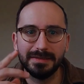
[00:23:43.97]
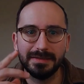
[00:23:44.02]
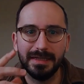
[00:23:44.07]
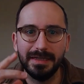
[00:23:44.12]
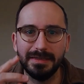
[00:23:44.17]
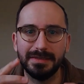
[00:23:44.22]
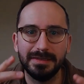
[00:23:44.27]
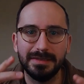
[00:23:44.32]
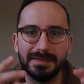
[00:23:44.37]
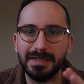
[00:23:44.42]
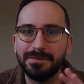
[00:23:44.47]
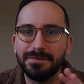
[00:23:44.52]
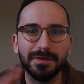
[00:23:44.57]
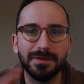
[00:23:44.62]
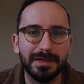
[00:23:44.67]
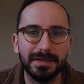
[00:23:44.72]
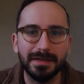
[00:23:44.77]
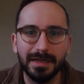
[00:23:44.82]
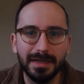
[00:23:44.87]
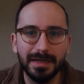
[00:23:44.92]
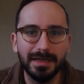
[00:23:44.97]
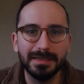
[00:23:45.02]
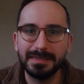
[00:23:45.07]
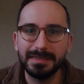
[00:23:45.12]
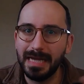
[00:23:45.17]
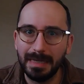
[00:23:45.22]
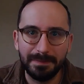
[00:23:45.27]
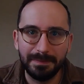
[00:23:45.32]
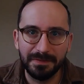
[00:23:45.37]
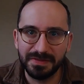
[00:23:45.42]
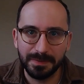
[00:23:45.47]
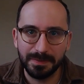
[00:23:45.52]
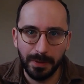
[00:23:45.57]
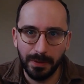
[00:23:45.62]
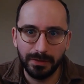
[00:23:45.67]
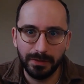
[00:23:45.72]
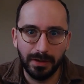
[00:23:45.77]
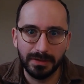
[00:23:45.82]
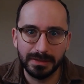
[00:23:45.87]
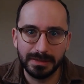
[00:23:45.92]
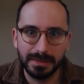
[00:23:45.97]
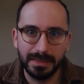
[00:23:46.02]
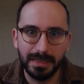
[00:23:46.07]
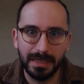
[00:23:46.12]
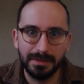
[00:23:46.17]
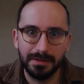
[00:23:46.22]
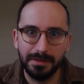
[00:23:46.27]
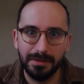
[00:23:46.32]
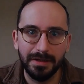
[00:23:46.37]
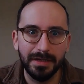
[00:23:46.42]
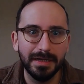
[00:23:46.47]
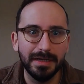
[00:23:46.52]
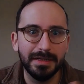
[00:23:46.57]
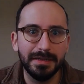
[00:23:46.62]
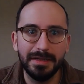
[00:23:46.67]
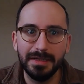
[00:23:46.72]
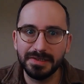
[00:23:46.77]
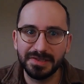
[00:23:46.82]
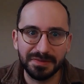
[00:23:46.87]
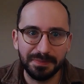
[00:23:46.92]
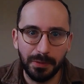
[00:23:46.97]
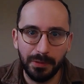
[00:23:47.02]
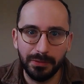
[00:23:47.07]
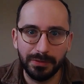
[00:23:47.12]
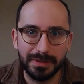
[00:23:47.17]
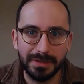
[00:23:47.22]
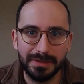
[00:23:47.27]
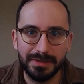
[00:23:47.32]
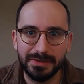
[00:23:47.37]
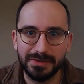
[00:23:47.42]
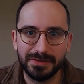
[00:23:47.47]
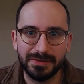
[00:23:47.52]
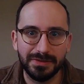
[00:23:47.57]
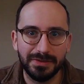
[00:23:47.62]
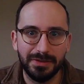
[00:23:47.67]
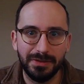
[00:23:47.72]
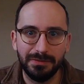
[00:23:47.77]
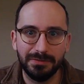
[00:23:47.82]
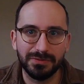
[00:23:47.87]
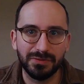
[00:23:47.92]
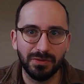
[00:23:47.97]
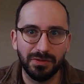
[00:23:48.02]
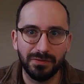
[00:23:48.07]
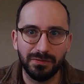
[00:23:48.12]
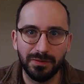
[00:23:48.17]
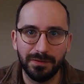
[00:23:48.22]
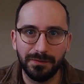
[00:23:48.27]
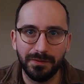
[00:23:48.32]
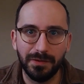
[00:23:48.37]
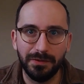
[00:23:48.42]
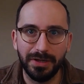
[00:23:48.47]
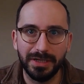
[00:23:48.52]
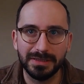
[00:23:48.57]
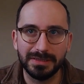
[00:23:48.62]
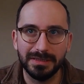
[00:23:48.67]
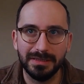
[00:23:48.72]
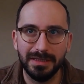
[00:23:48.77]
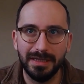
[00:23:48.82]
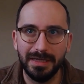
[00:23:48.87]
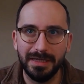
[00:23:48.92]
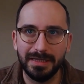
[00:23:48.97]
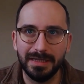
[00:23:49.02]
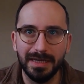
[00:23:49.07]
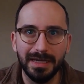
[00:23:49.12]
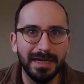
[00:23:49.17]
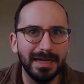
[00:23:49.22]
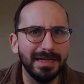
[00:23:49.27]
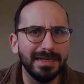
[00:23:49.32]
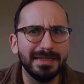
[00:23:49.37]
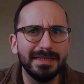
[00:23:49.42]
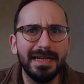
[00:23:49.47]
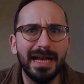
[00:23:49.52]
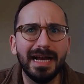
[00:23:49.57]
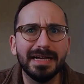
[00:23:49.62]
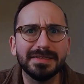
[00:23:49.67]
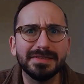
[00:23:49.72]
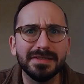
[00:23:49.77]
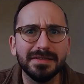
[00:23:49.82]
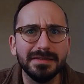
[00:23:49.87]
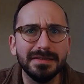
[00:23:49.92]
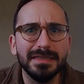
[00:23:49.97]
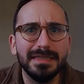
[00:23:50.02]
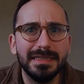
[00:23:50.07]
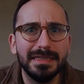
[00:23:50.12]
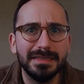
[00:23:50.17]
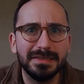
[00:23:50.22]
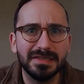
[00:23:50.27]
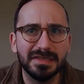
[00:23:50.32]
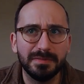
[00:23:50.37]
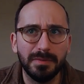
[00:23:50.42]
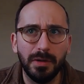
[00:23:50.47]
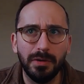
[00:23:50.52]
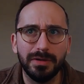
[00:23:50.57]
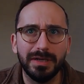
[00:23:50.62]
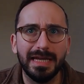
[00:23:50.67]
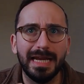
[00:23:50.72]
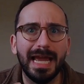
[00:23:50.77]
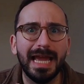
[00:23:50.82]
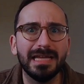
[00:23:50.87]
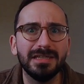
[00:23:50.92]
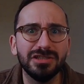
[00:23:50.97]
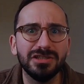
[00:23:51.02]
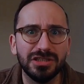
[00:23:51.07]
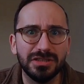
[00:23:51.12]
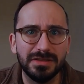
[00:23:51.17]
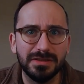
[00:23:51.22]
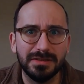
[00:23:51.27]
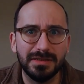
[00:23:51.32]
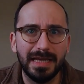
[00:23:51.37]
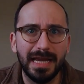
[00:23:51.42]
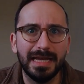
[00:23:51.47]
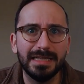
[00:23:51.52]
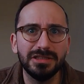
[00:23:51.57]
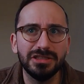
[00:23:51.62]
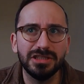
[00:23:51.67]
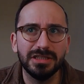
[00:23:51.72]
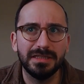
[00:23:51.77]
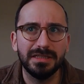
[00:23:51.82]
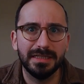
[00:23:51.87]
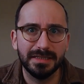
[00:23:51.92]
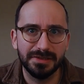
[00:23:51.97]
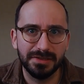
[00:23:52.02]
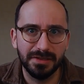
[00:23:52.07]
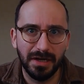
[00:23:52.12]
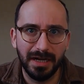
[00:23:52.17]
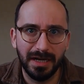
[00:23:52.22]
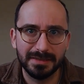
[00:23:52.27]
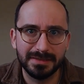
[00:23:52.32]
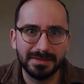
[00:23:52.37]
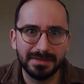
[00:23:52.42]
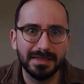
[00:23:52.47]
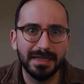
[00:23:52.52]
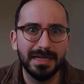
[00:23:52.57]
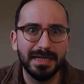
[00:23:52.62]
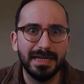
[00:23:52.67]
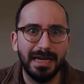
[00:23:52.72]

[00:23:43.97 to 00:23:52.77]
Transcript: It's a different type of smoke altogether. This smoke is, sort of referring to like gasoline smoke and engine exhaust